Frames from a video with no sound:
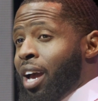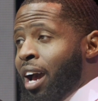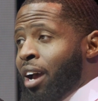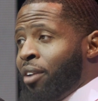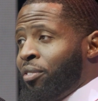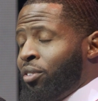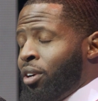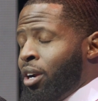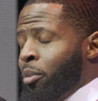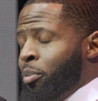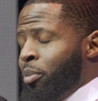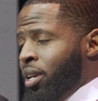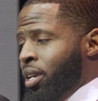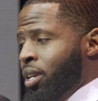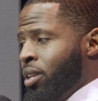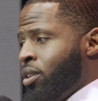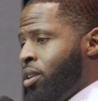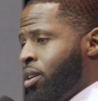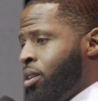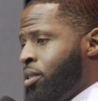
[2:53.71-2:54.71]
after I
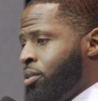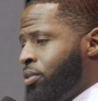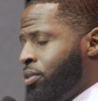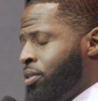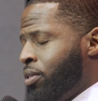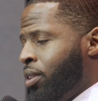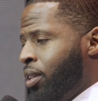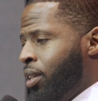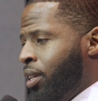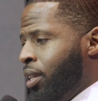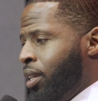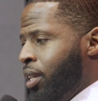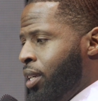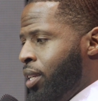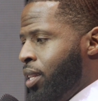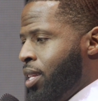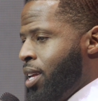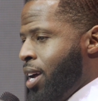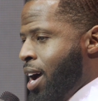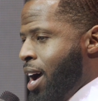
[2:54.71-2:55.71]
paid off
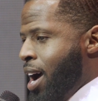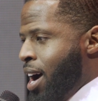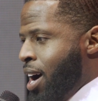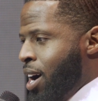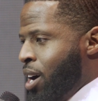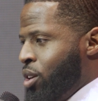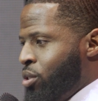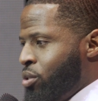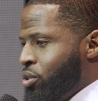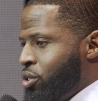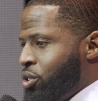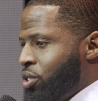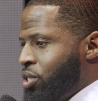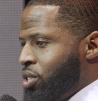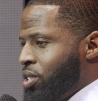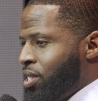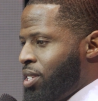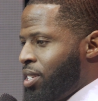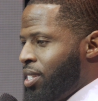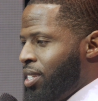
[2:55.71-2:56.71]
the
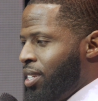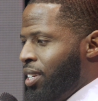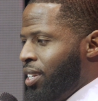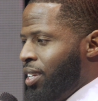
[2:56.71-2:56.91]
house